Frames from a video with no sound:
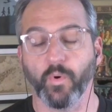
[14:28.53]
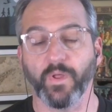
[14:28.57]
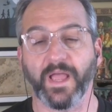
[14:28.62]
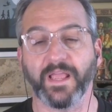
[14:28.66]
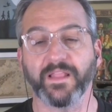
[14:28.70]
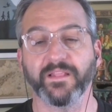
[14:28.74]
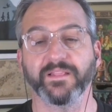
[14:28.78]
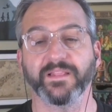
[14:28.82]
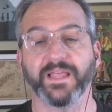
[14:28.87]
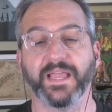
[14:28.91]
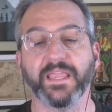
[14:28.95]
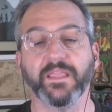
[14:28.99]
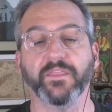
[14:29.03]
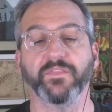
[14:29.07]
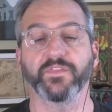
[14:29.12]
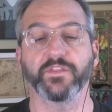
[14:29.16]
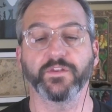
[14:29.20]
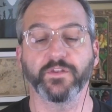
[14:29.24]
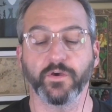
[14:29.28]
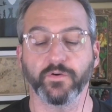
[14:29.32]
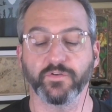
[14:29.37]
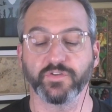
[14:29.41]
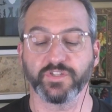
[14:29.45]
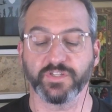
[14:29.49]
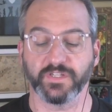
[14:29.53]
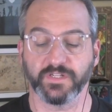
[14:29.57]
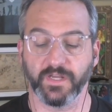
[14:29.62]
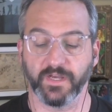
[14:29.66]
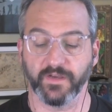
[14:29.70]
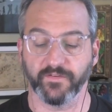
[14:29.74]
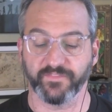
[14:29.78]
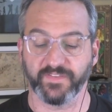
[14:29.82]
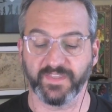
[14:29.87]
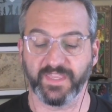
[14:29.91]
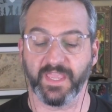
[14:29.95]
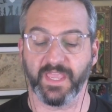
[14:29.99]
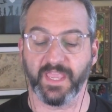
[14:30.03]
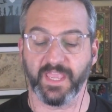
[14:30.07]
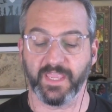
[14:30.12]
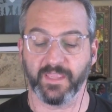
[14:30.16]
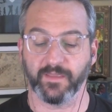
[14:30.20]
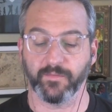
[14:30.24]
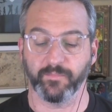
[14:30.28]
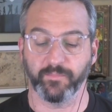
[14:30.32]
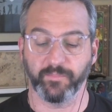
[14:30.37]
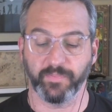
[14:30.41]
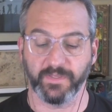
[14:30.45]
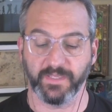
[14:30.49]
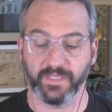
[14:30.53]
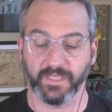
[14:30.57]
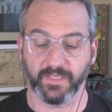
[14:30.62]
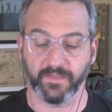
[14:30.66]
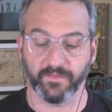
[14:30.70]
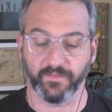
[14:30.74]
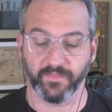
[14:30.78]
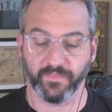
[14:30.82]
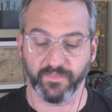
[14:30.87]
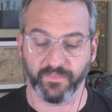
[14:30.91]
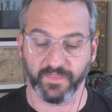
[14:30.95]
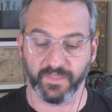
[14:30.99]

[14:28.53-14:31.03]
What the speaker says: Well, I like the notion of Kang being